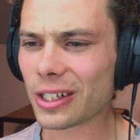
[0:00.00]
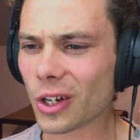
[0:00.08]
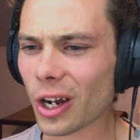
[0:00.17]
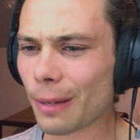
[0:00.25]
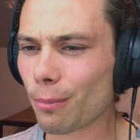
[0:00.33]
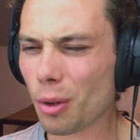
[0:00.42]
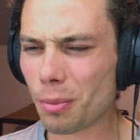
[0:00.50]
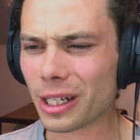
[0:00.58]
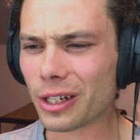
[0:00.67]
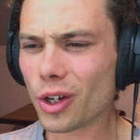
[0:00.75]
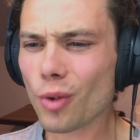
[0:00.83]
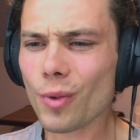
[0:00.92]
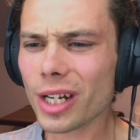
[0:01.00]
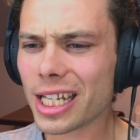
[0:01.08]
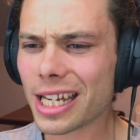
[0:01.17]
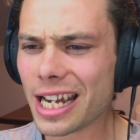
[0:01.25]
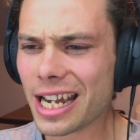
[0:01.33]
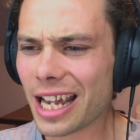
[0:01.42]
entire property and not really
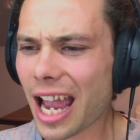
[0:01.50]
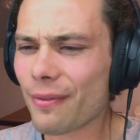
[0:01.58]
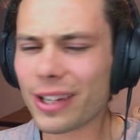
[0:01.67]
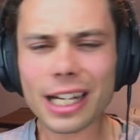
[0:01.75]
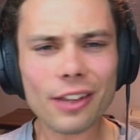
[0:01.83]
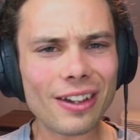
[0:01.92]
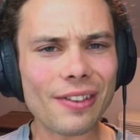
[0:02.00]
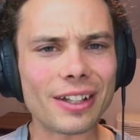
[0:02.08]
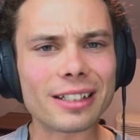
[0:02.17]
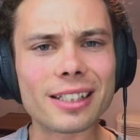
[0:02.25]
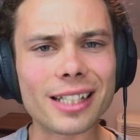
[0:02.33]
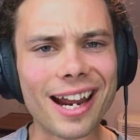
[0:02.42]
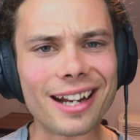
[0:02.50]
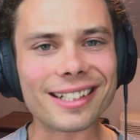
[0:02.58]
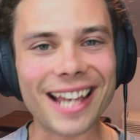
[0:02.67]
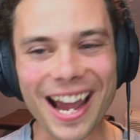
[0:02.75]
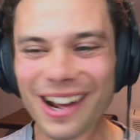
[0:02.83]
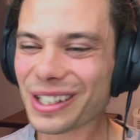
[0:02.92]
having anything that stands
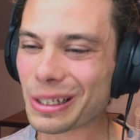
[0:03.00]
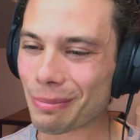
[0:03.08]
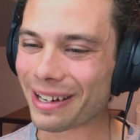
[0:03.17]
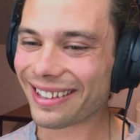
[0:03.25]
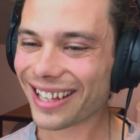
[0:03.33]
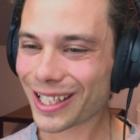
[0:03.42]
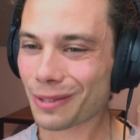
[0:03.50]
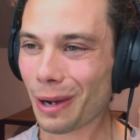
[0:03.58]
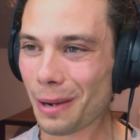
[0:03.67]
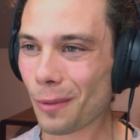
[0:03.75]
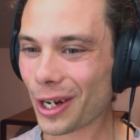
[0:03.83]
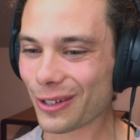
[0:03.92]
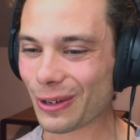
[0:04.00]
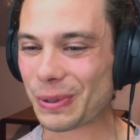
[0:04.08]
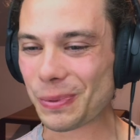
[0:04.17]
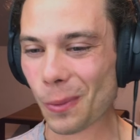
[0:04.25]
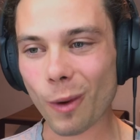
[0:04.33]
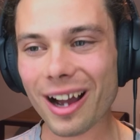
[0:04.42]
out to me. And that's why I'm
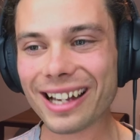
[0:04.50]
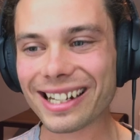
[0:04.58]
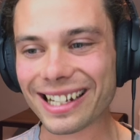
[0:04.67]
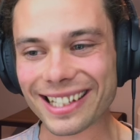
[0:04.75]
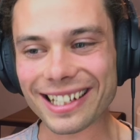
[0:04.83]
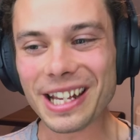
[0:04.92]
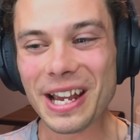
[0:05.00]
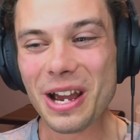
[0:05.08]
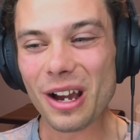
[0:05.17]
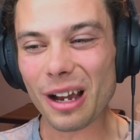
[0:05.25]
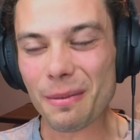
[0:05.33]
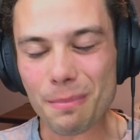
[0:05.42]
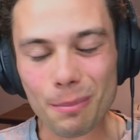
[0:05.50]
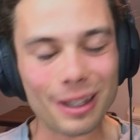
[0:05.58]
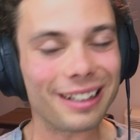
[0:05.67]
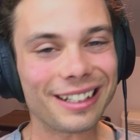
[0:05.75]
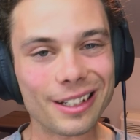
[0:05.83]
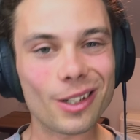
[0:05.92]
wondering, why is it $1
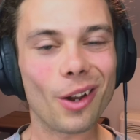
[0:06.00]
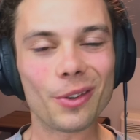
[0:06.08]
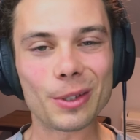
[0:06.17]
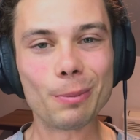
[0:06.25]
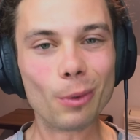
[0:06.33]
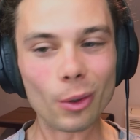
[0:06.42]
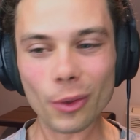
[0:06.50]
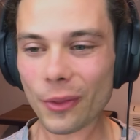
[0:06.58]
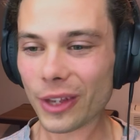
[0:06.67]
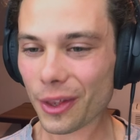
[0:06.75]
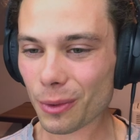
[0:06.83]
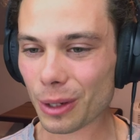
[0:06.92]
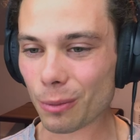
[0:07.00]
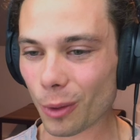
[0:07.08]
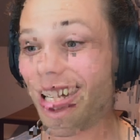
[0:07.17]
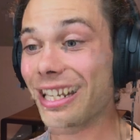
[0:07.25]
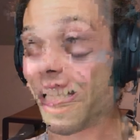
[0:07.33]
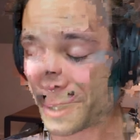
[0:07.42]
million more than the other one
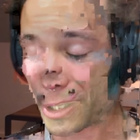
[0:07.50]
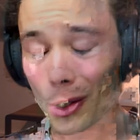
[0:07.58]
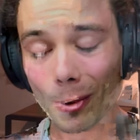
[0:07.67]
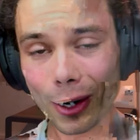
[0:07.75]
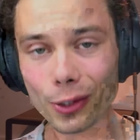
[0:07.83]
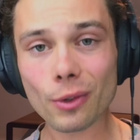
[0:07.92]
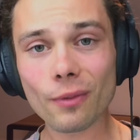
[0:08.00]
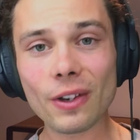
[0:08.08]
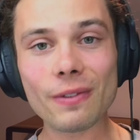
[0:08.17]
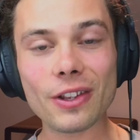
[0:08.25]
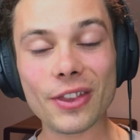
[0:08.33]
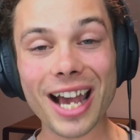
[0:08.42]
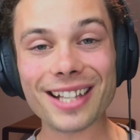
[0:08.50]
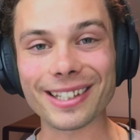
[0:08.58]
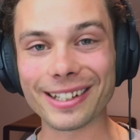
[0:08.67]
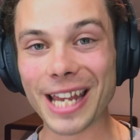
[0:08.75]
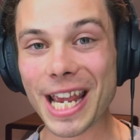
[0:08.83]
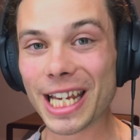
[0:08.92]
was? It was
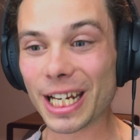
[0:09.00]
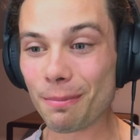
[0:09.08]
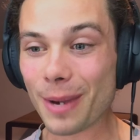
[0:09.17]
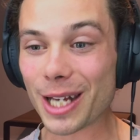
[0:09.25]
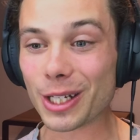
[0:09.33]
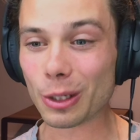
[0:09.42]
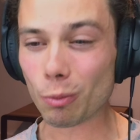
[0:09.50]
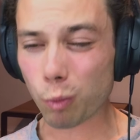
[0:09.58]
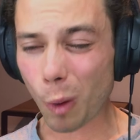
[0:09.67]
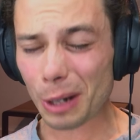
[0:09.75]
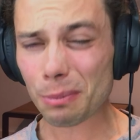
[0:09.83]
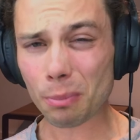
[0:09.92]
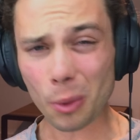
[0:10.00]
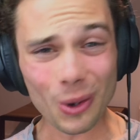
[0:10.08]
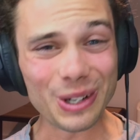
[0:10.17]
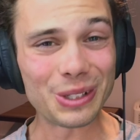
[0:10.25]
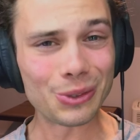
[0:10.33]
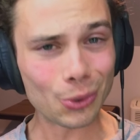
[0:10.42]
$250,000 compared to
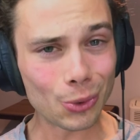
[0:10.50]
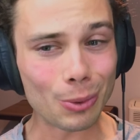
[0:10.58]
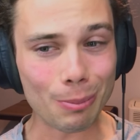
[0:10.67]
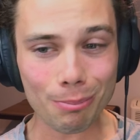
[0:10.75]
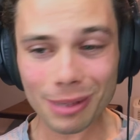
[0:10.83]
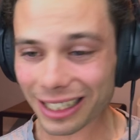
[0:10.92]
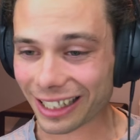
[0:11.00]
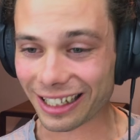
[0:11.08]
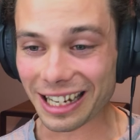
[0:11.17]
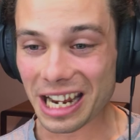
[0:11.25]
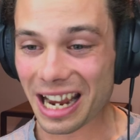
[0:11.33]
$1.2 million.